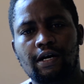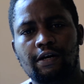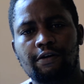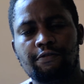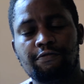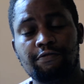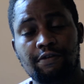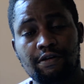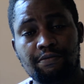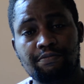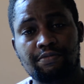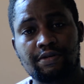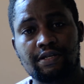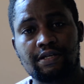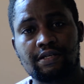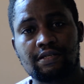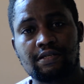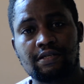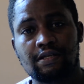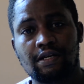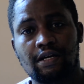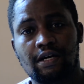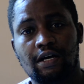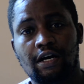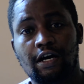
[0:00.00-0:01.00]
fabrics
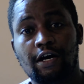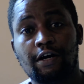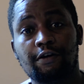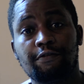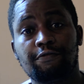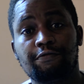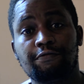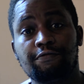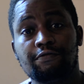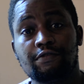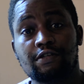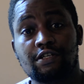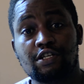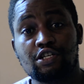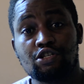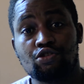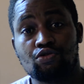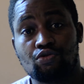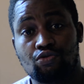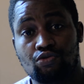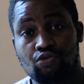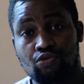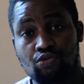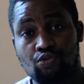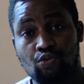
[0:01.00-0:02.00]
have
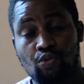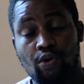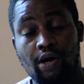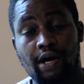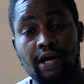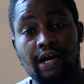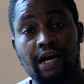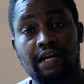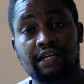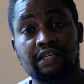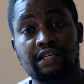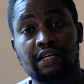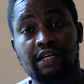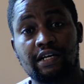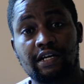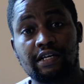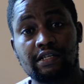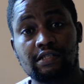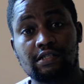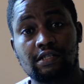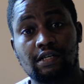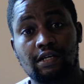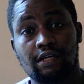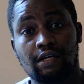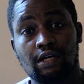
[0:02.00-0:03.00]
reasons why a
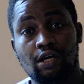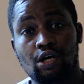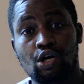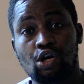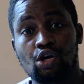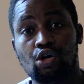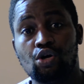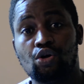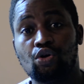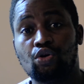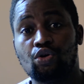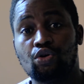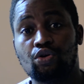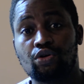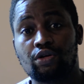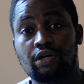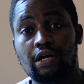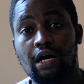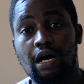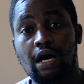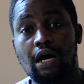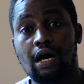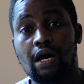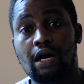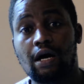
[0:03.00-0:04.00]
director or
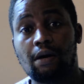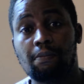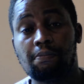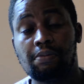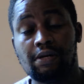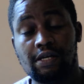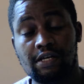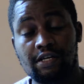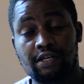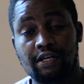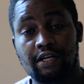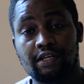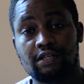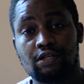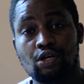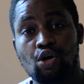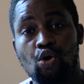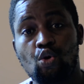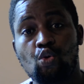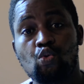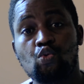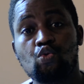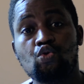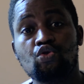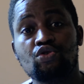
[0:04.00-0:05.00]
a playwright
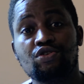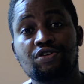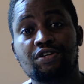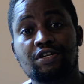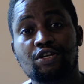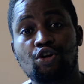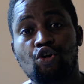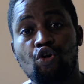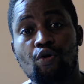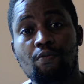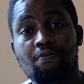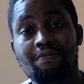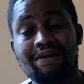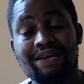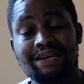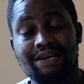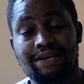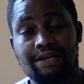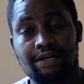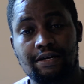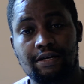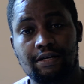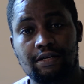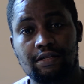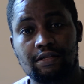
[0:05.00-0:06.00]
would recommend
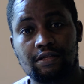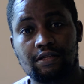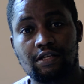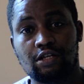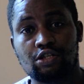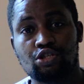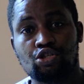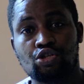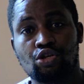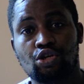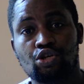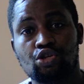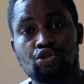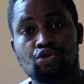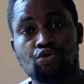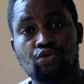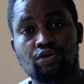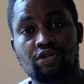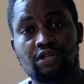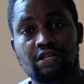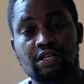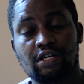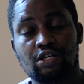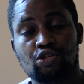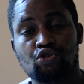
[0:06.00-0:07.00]
that you
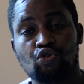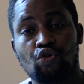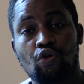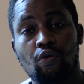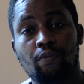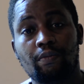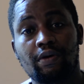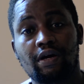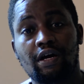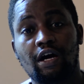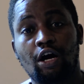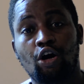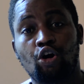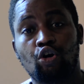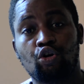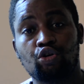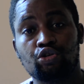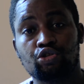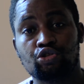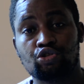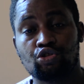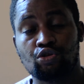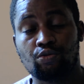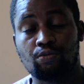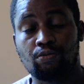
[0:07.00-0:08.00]
create or make a
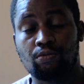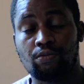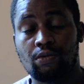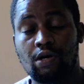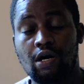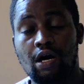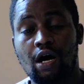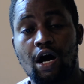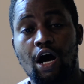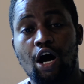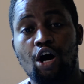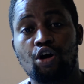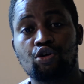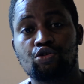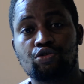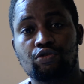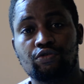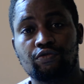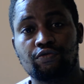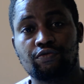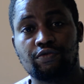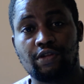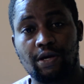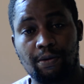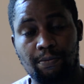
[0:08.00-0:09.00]
costume out
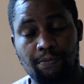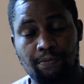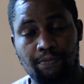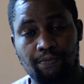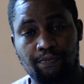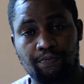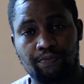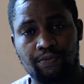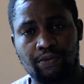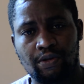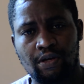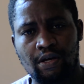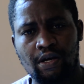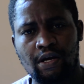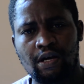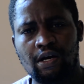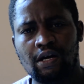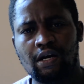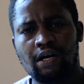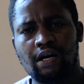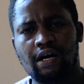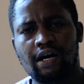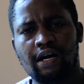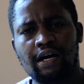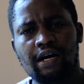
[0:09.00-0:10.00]
of them.
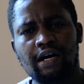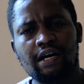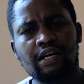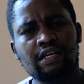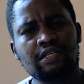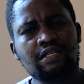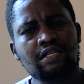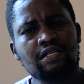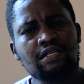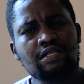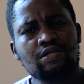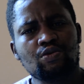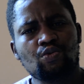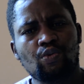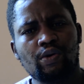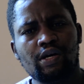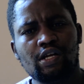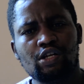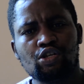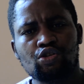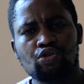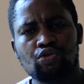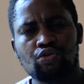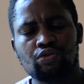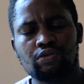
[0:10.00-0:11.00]
It is well
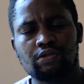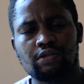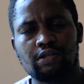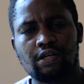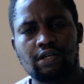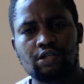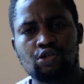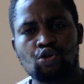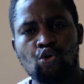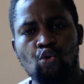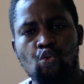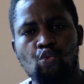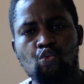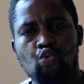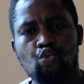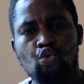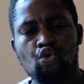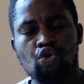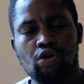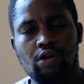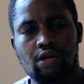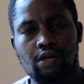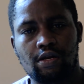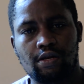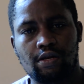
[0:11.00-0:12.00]
known that wool